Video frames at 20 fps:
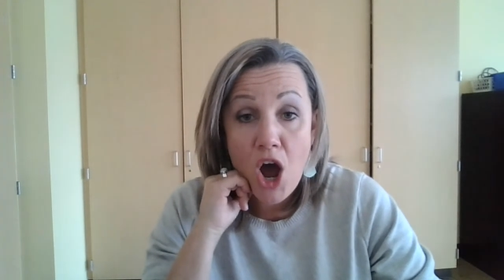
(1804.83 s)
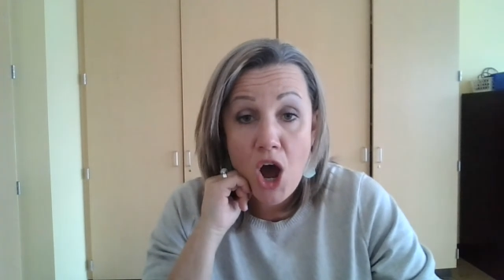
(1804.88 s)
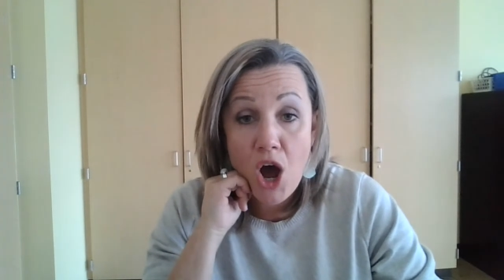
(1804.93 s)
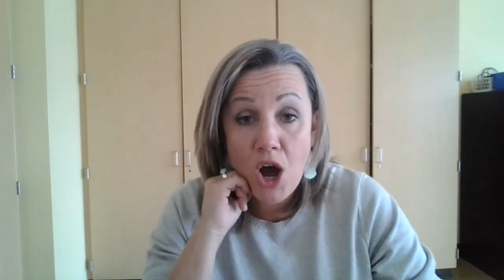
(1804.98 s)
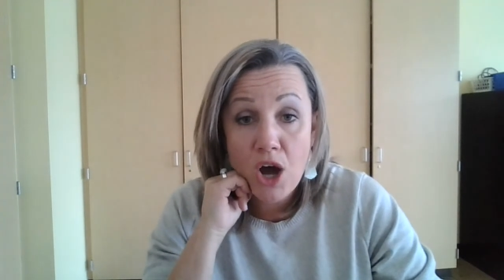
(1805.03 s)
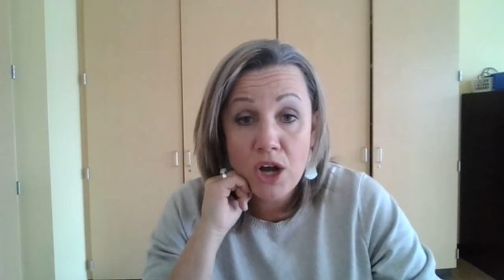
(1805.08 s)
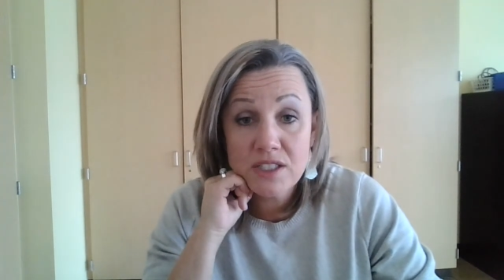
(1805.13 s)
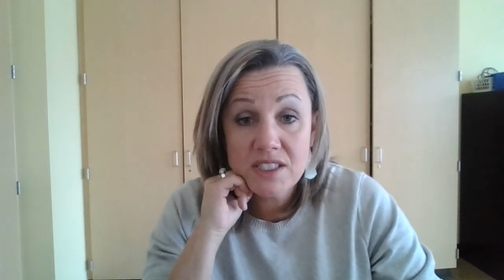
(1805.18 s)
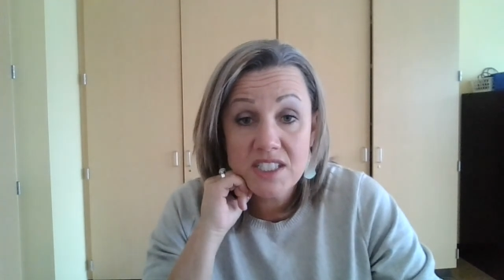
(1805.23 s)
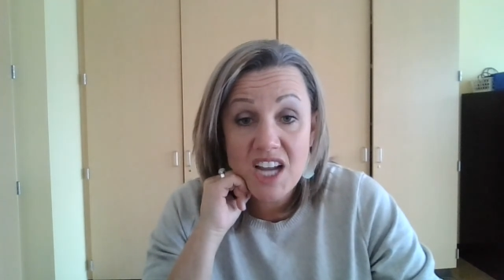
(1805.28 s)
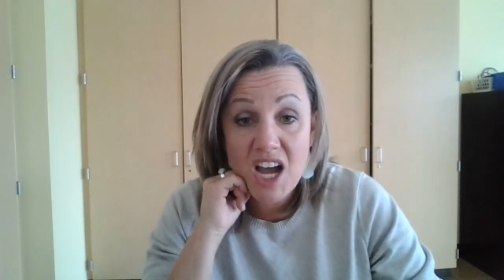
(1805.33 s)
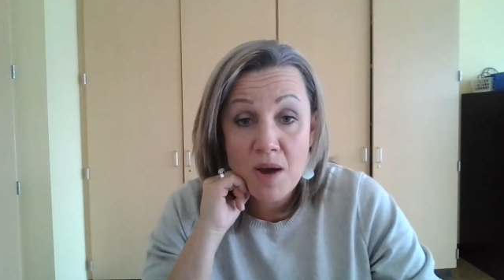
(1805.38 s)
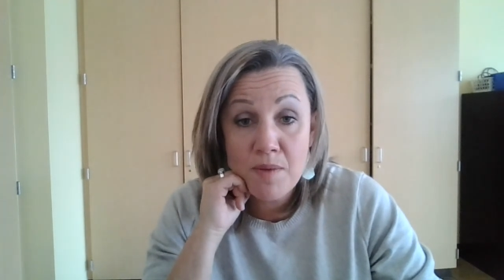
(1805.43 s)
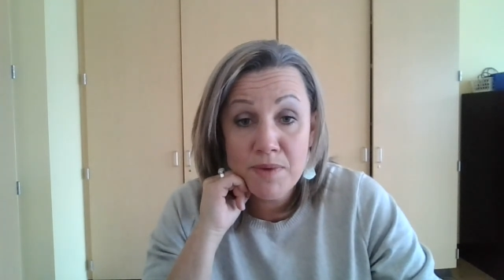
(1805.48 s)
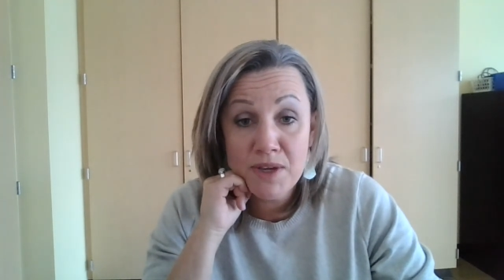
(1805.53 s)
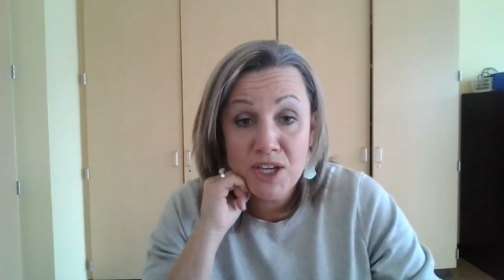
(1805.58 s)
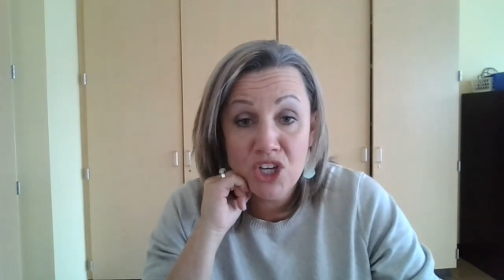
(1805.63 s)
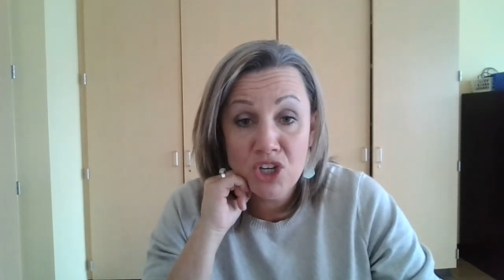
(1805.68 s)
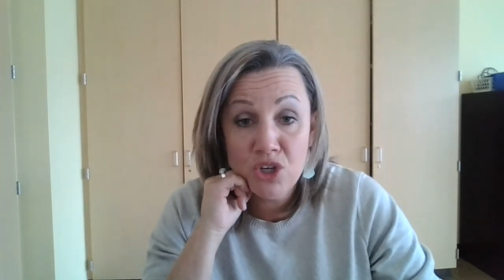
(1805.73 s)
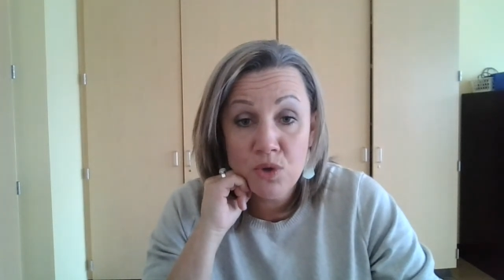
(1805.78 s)

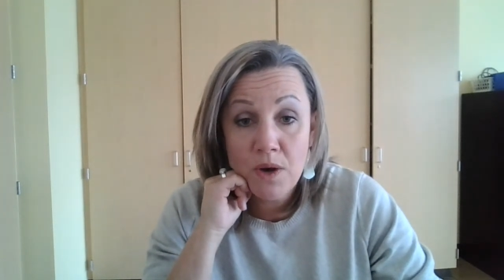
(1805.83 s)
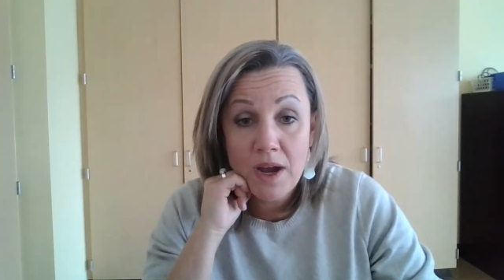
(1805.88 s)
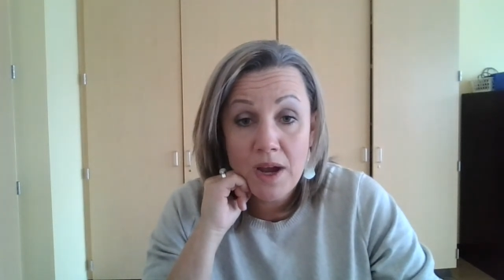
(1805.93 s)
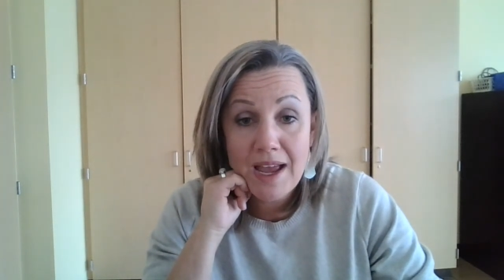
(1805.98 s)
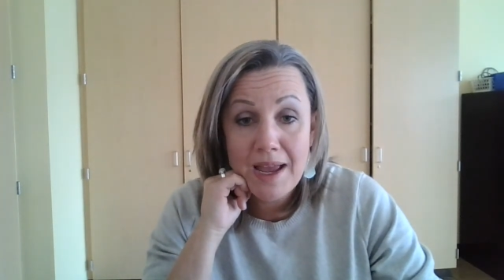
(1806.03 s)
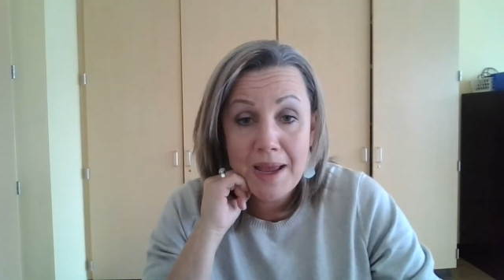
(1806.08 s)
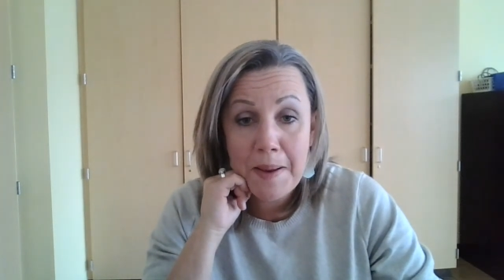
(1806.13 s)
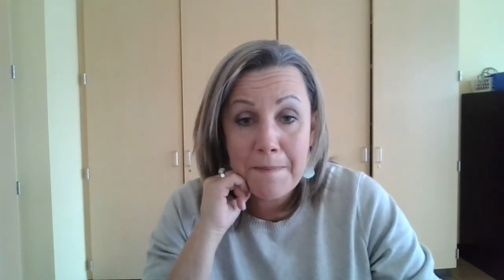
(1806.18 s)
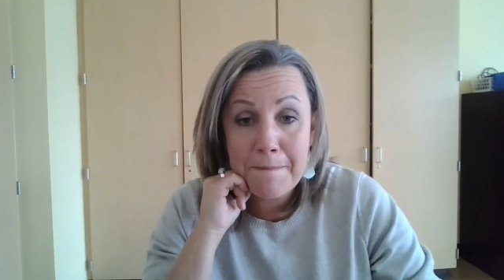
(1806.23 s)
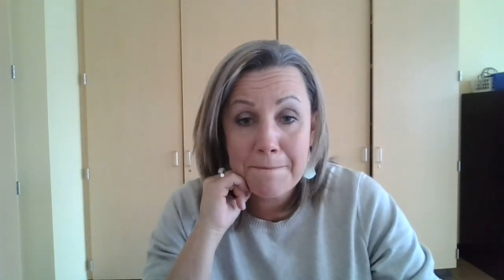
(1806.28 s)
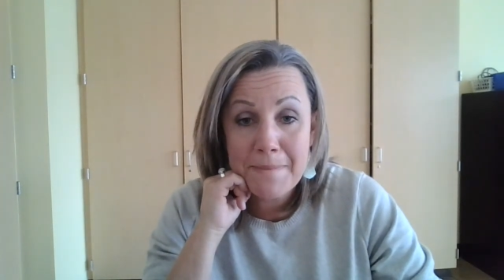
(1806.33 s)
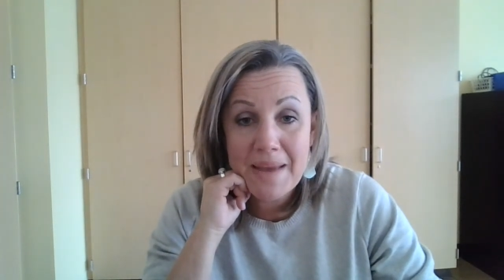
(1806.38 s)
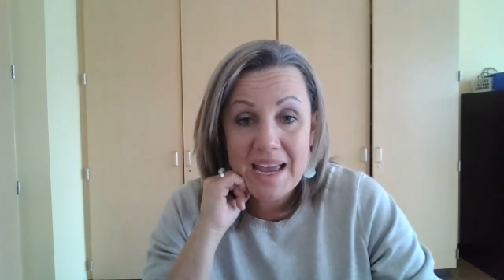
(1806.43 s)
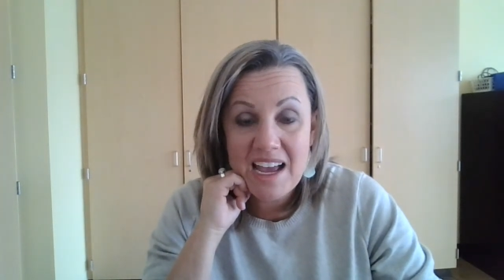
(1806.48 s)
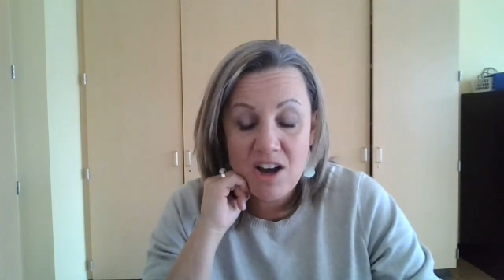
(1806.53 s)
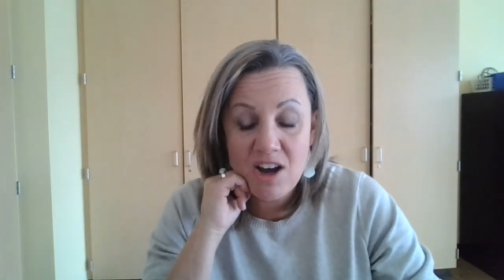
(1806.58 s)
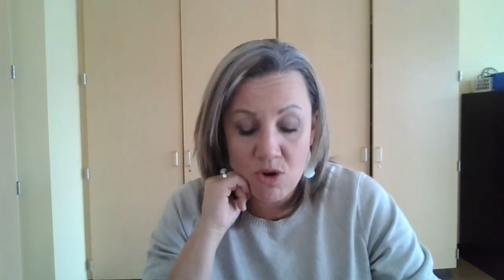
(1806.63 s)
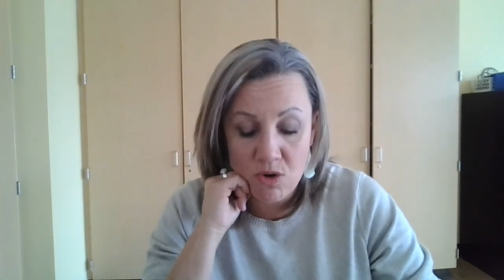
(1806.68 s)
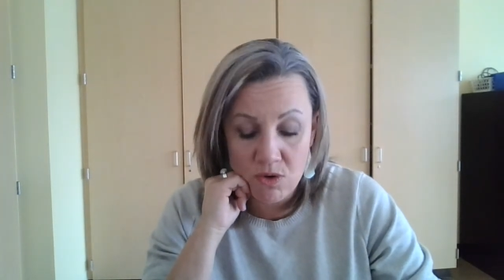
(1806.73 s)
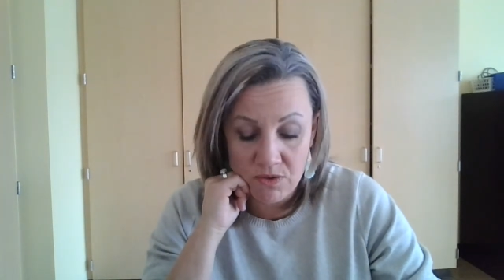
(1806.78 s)
RW and
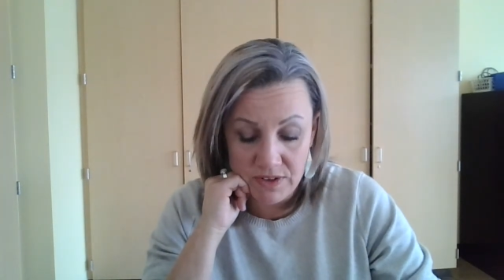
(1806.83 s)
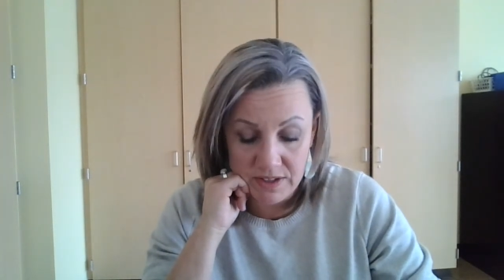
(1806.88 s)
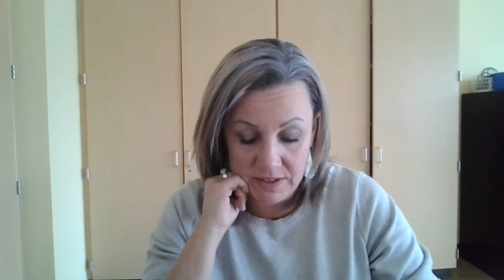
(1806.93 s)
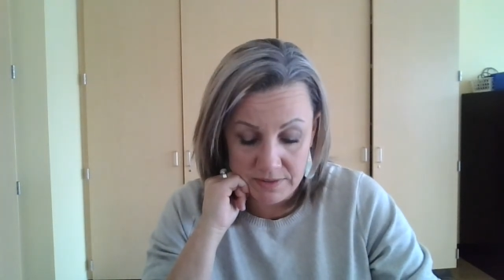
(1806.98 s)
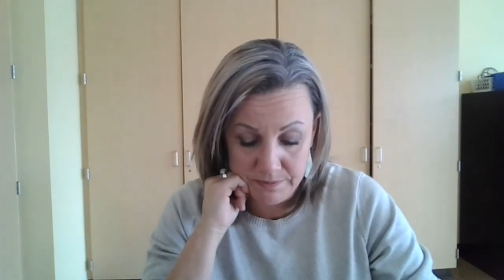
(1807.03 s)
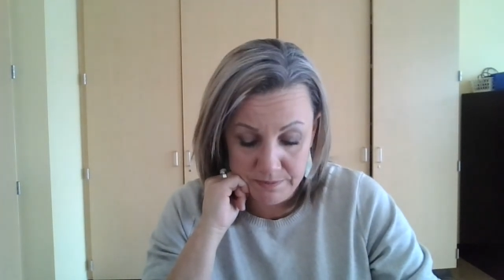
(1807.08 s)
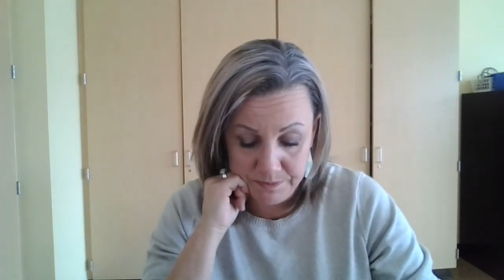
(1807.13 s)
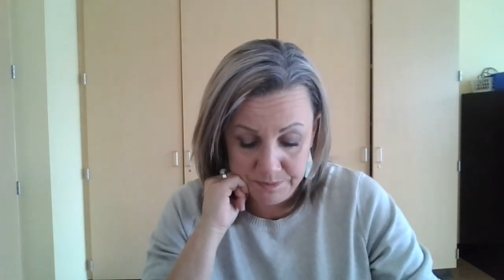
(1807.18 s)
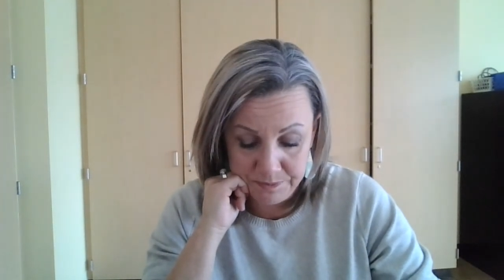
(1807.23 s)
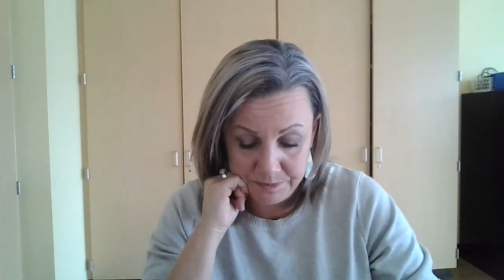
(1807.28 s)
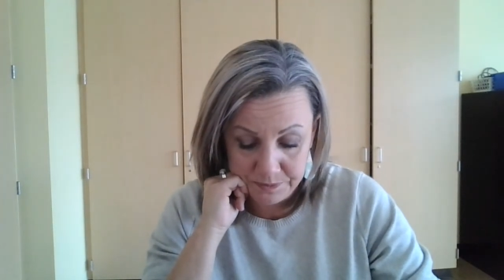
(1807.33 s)
Melvin,